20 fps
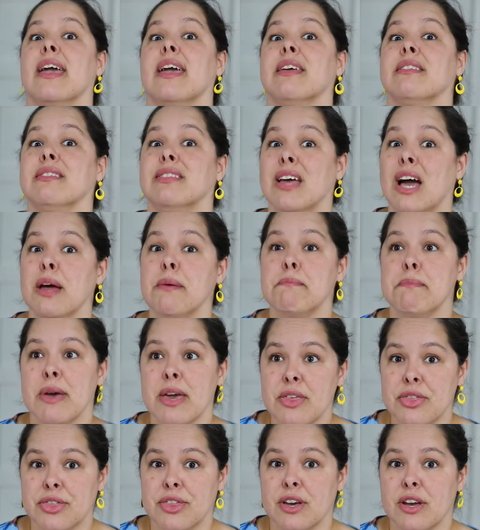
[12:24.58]
And that
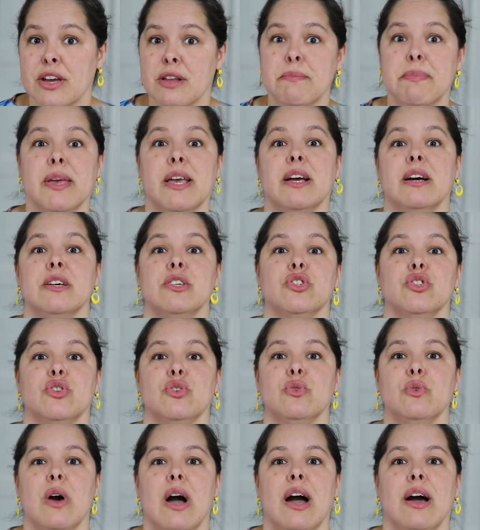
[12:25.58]
method, because
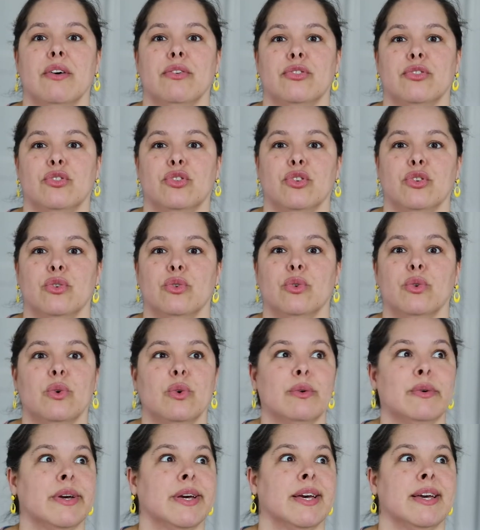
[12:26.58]
you have to
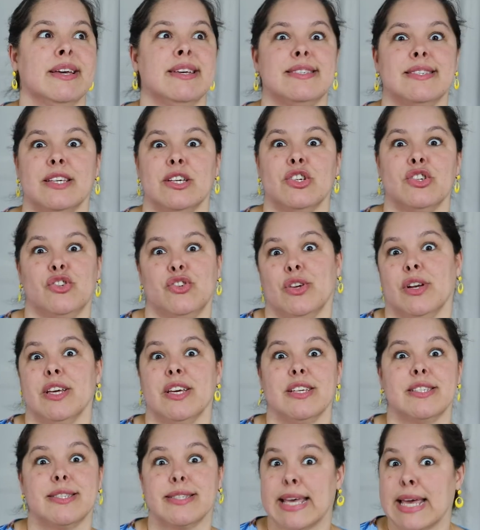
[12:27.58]

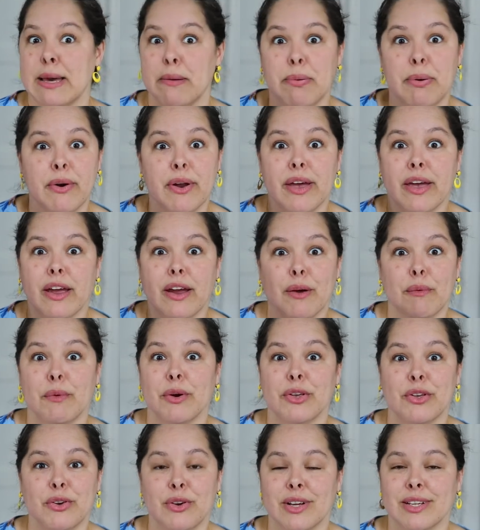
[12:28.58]
essentially say a prayer
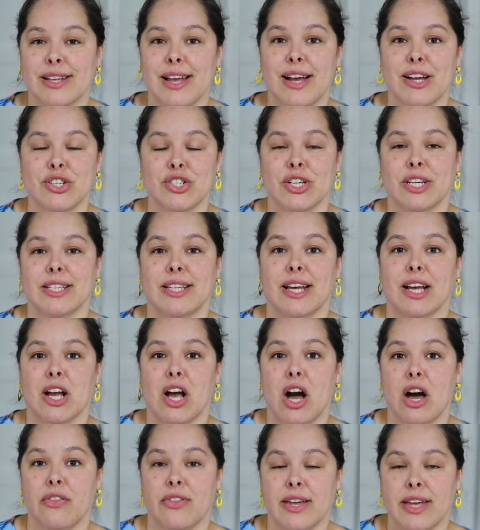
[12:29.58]
when you're attaching that
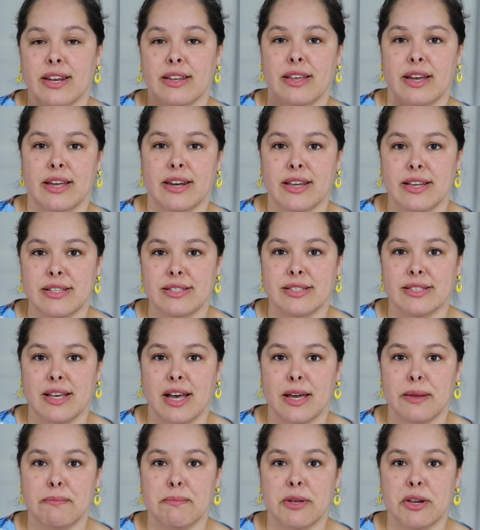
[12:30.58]
that that
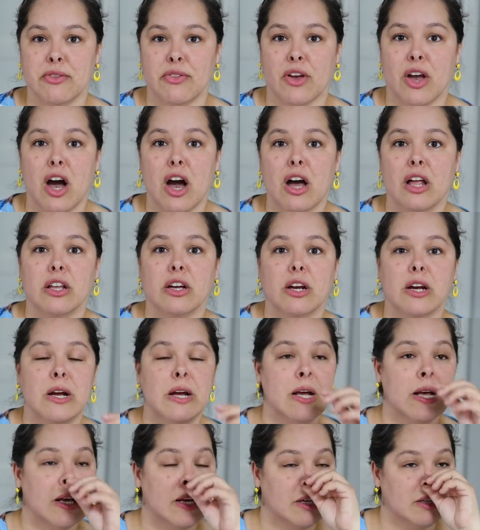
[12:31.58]
inside bit of the collar,
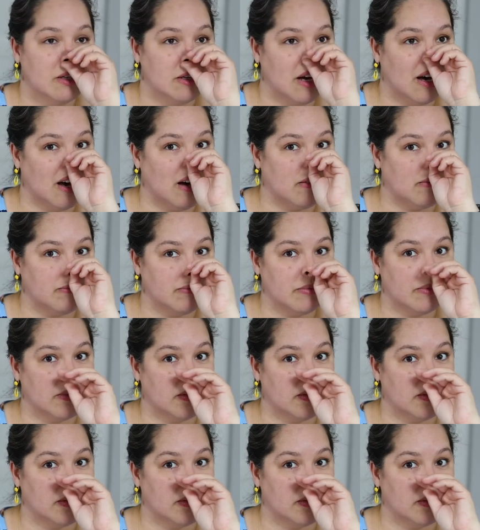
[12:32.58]
um,